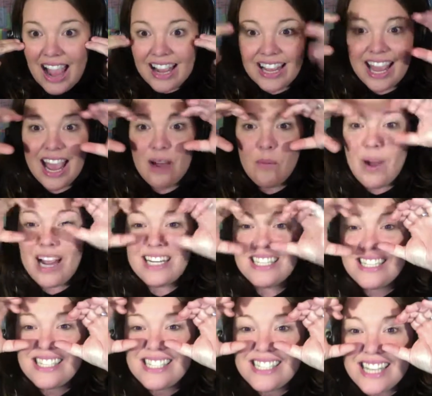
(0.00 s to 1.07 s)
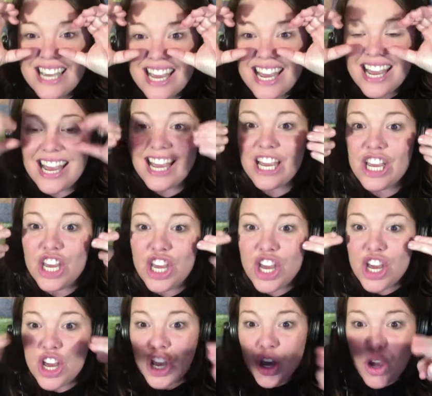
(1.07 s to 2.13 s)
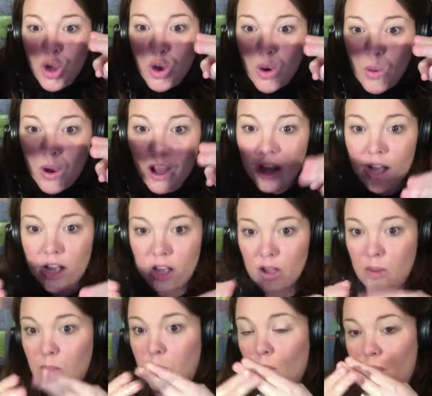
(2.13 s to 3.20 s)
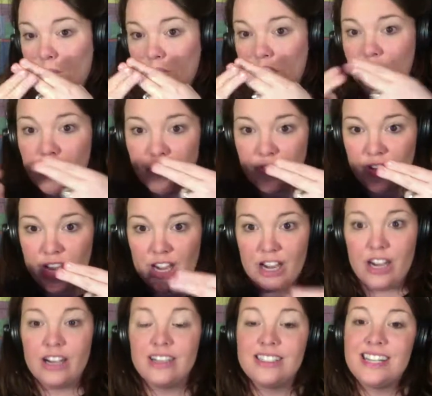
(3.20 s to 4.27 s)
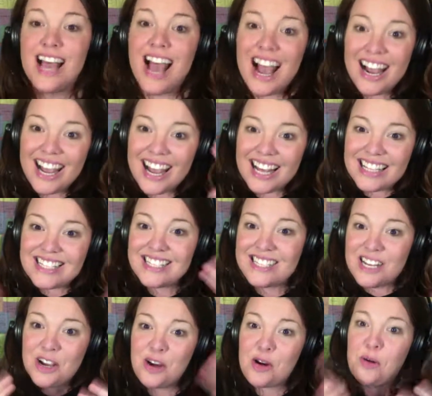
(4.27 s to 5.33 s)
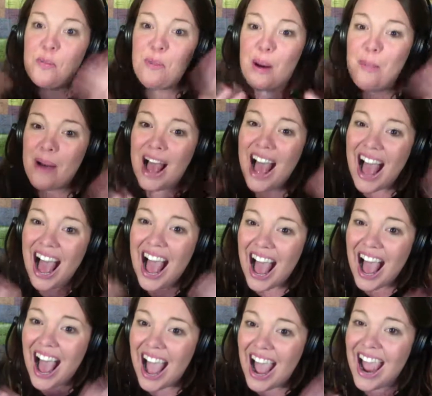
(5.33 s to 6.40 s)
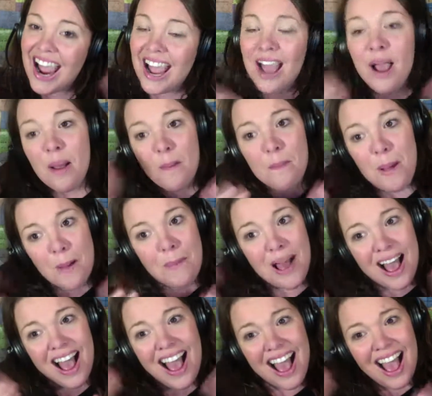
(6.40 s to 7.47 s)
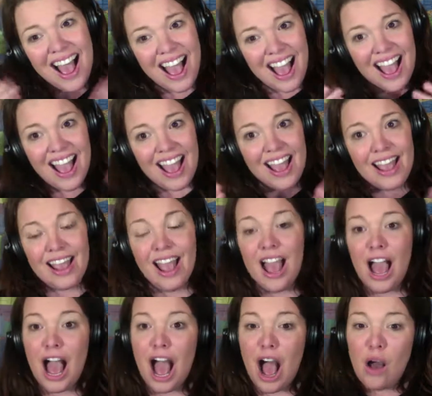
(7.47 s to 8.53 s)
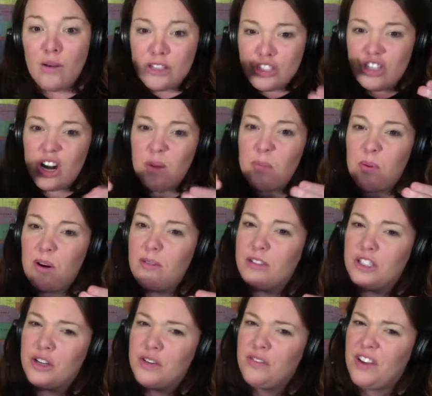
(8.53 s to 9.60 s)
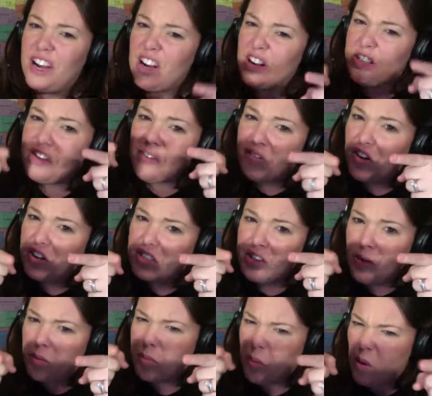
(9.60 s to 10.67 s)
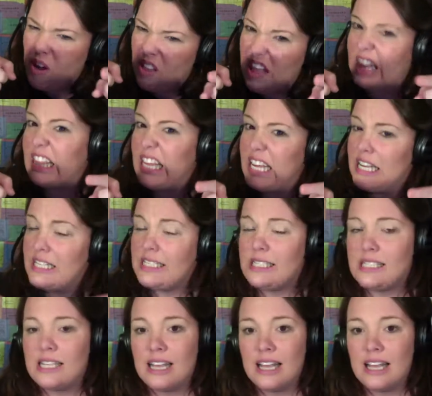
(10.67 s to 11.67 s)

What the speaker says: can't wait to see you. Point with 2 fingers again soon. Bye-bye. Bye-bye. I always try to point with 2 fingers. At first, I would point like this.